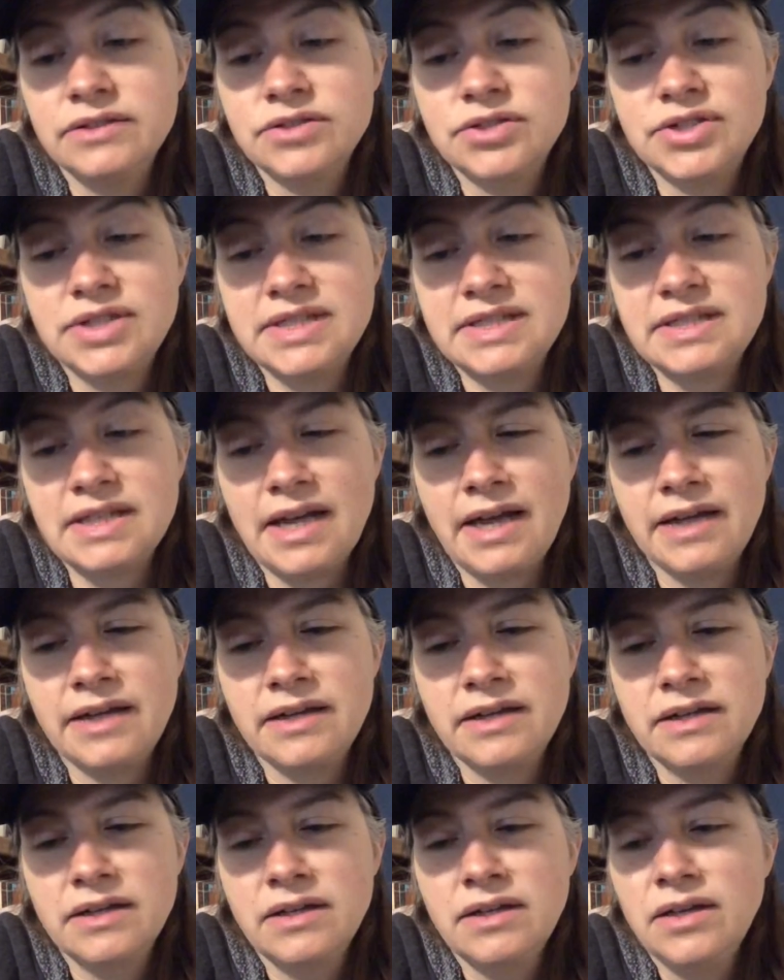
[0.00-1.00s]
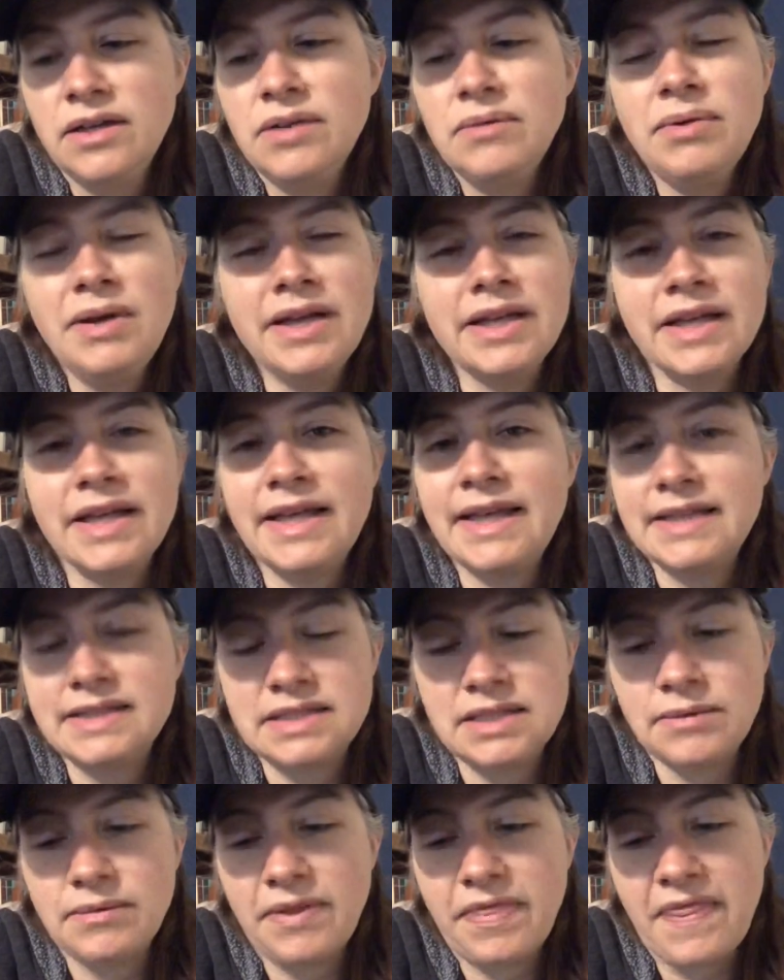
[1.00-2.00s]
she sighed. What is
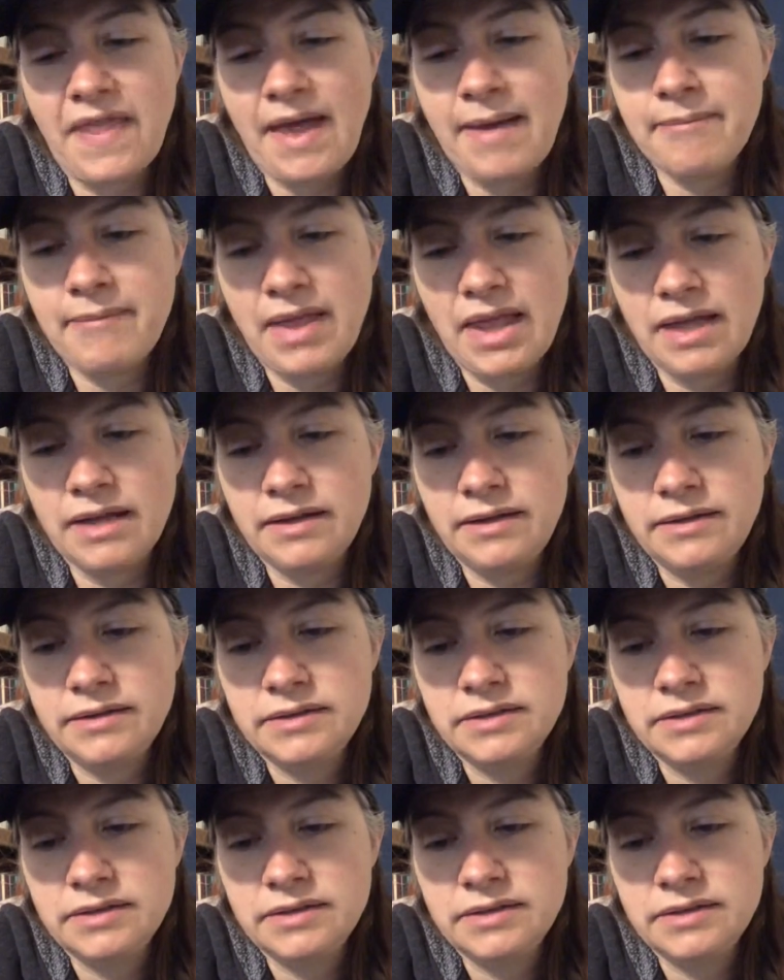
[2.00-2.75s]
it with that man?